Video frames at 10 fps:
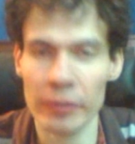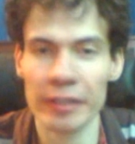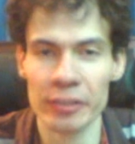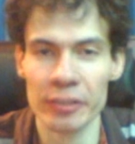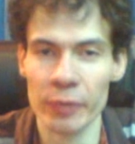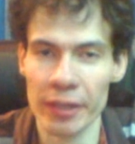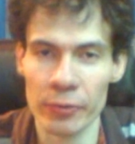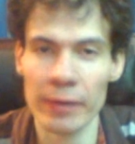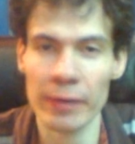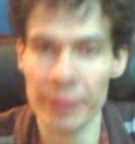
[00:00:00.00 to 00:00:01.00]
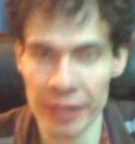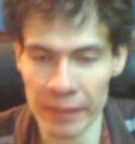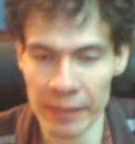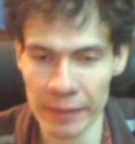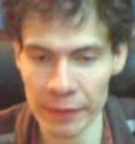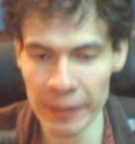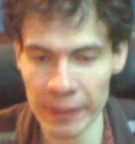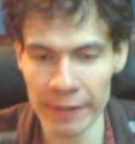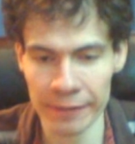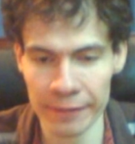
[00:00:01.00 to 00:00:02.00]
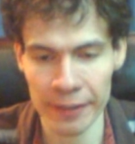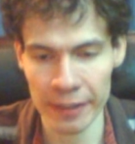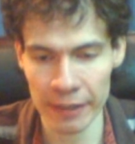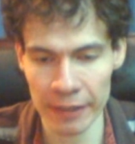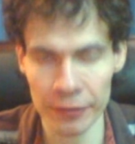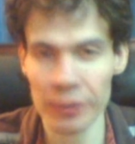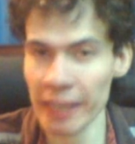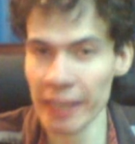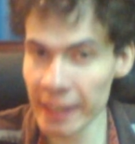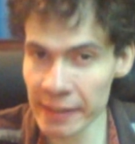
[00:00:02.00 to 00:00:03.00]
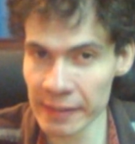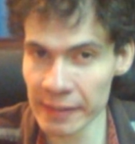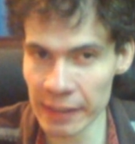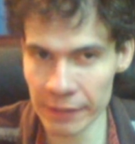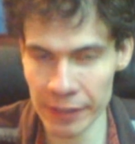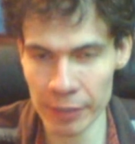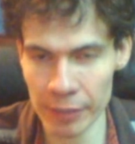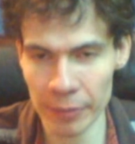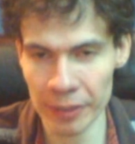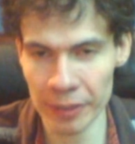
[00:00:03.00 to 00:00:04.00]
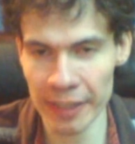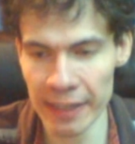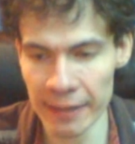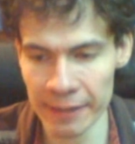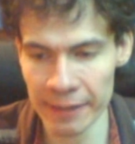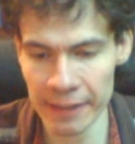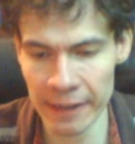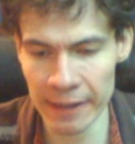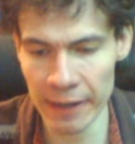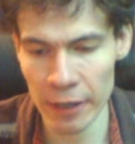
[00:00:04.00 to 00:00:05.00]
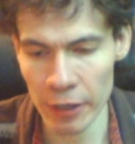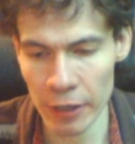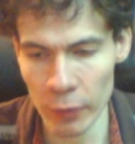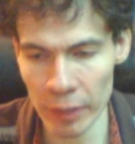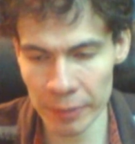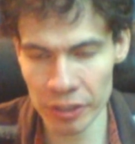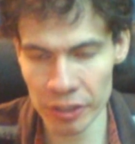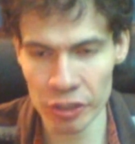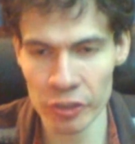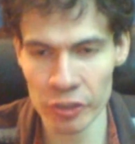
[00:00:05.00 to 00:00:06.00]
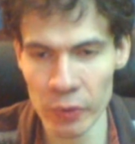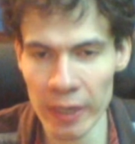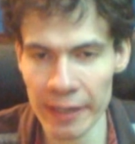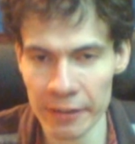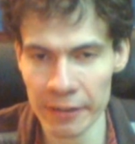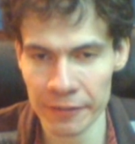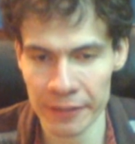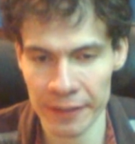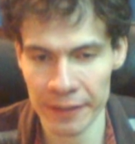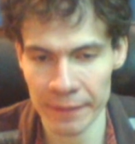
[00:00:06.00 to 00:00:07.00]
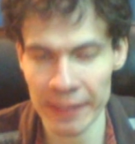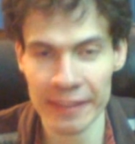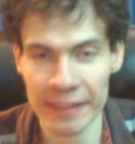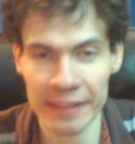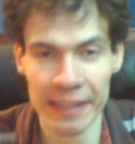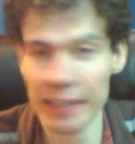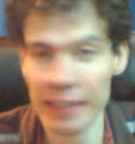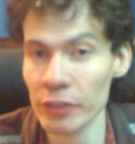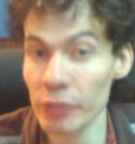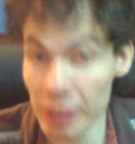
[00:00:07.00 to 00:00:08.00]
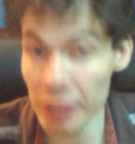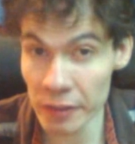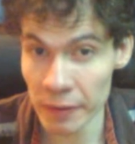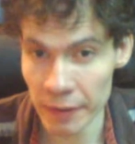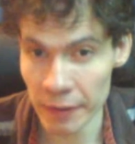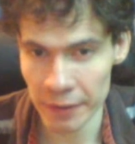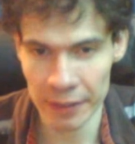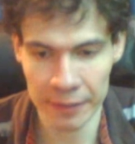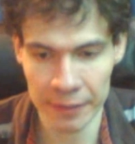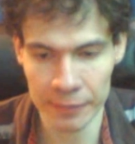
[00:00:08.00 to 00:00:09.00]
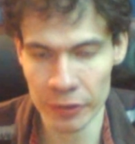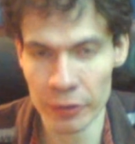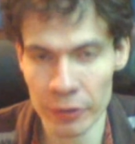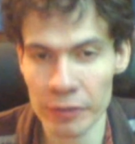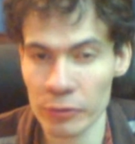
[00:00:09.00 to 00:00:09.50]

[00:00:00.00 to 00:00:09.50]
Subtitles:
its way through everything. Even if you have a few tanks, if the opponent has a well-positioned squad of anti-tank units, you're going to